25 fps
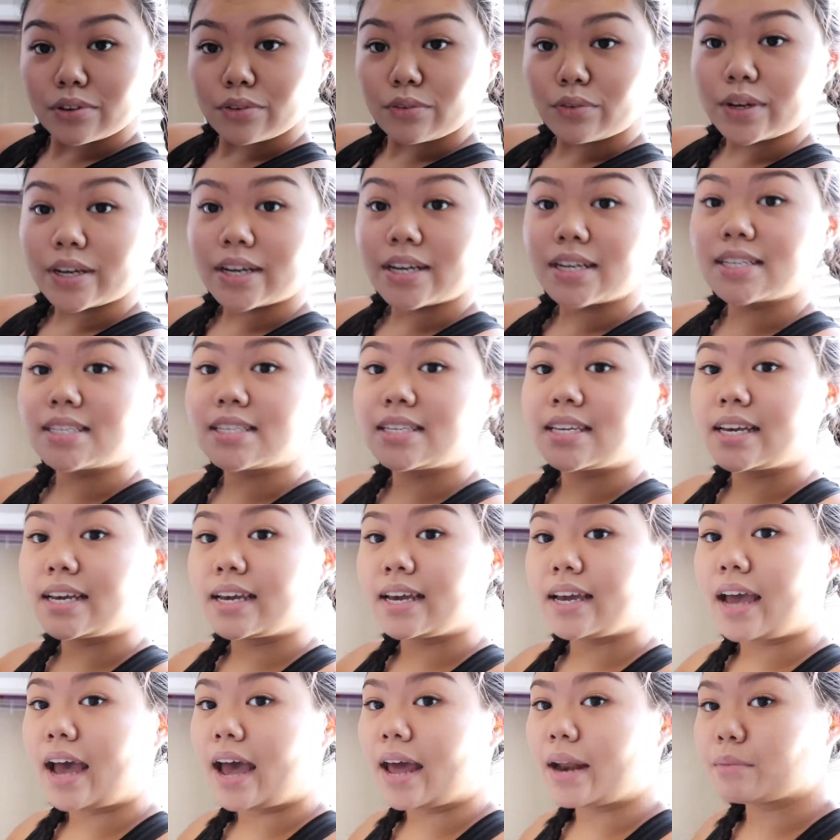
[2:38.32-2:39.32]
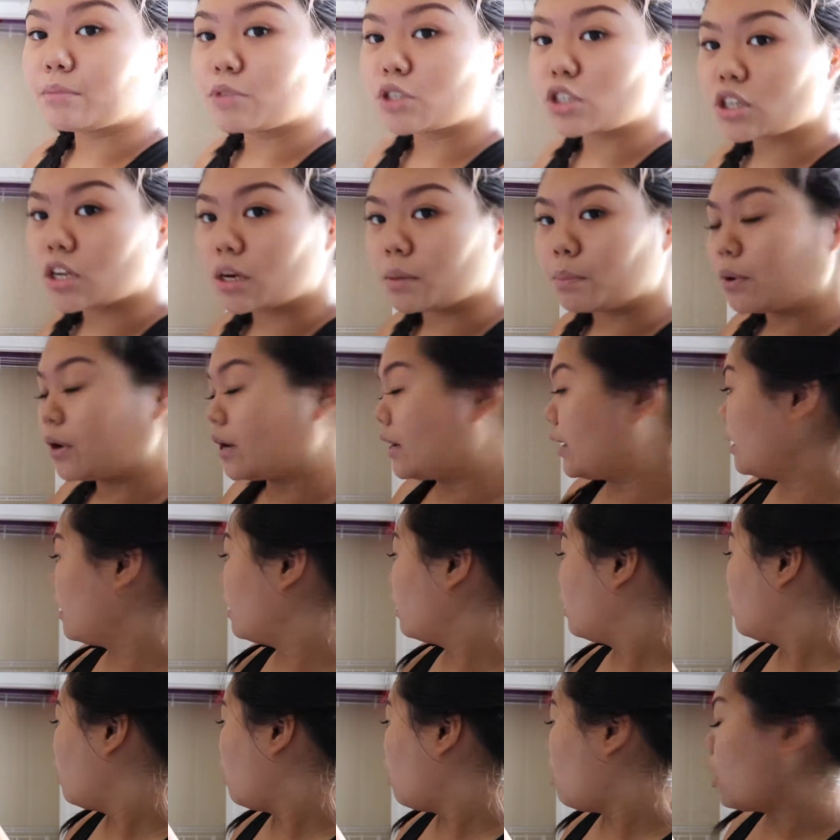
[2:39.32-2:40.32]
if we could see, and I'm just gonna put it
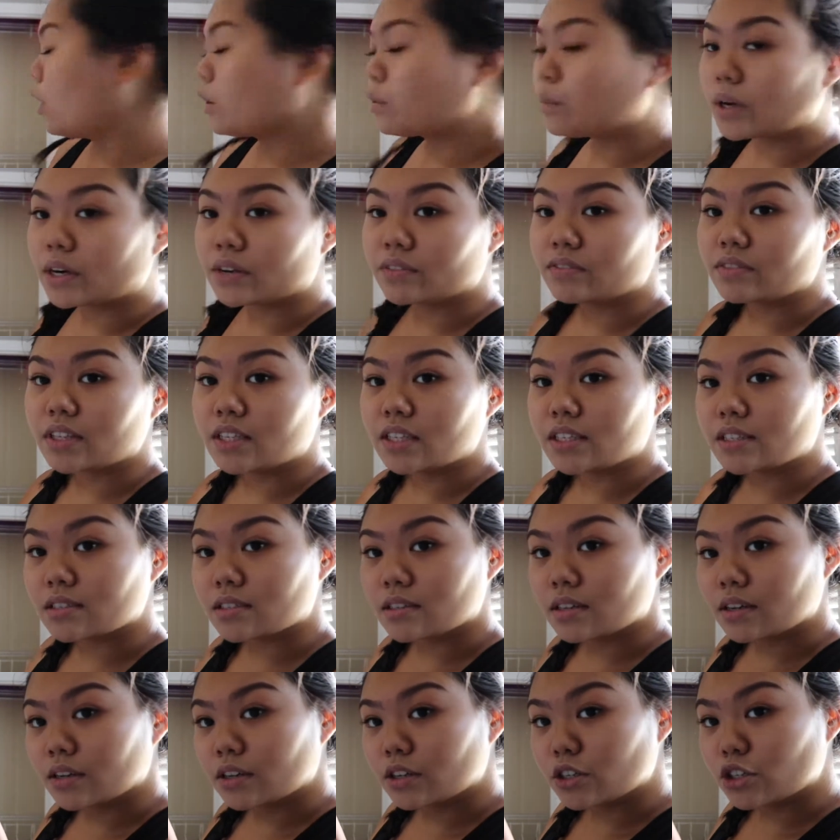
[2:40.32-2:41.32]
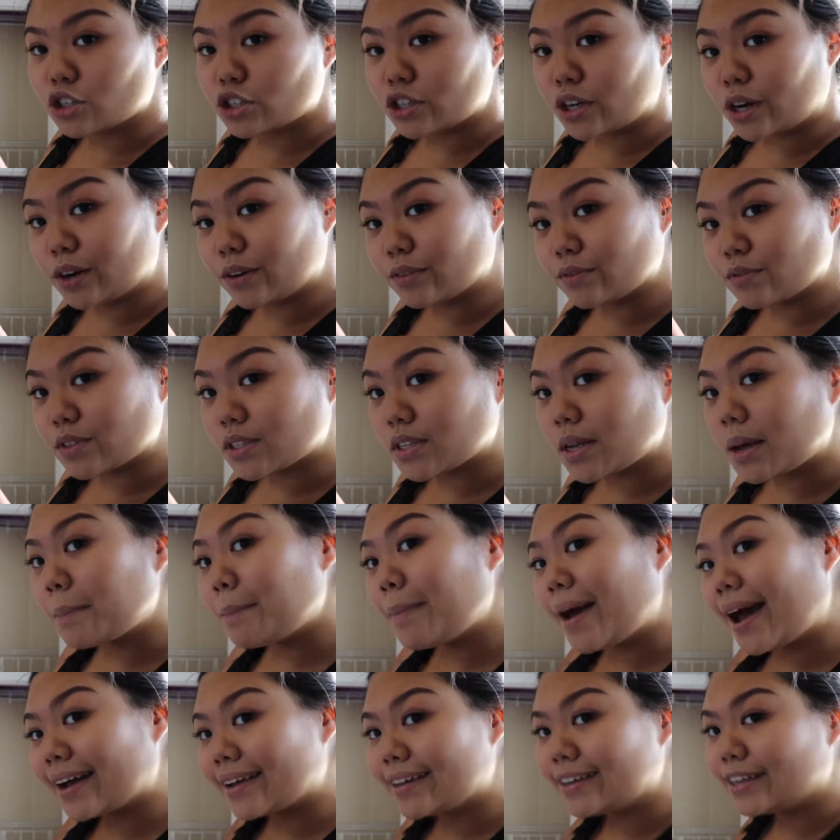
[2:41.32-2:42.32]
on one of these shelves
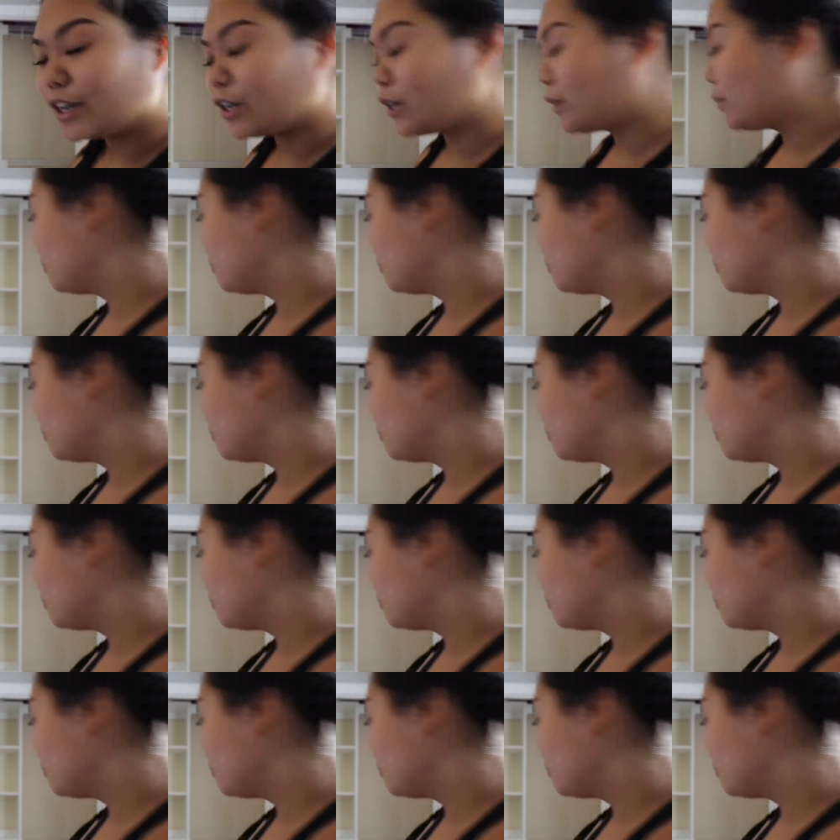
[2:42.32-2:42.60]
back here.